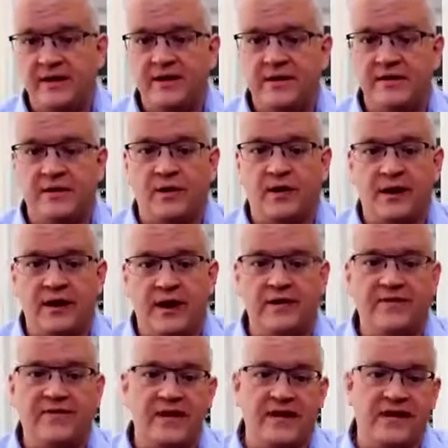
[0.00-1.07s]
So a lot of the
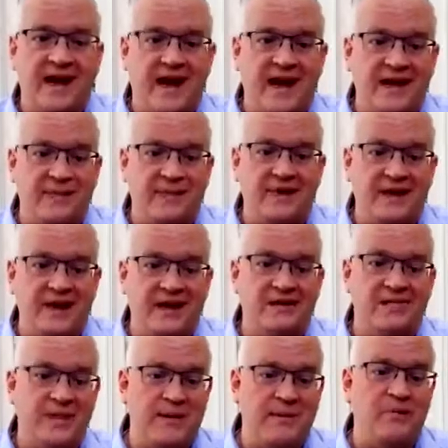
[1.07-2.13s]
funding they had in place
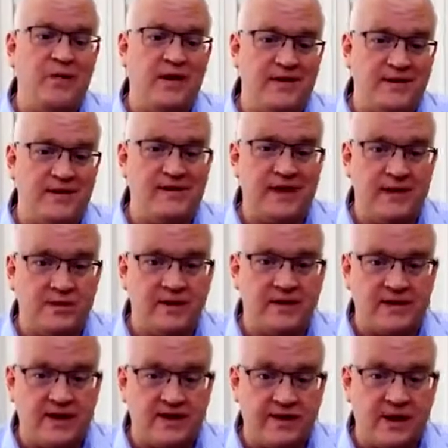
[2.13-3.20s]
maybe wasn't as stable as
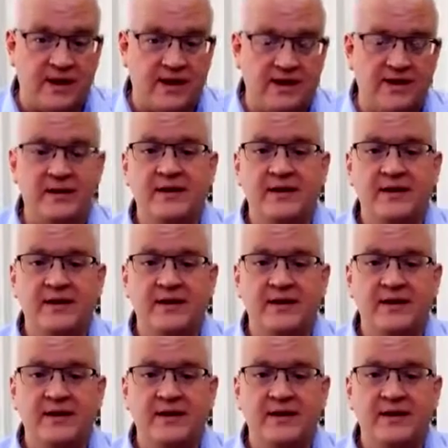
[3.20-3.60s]
they thought.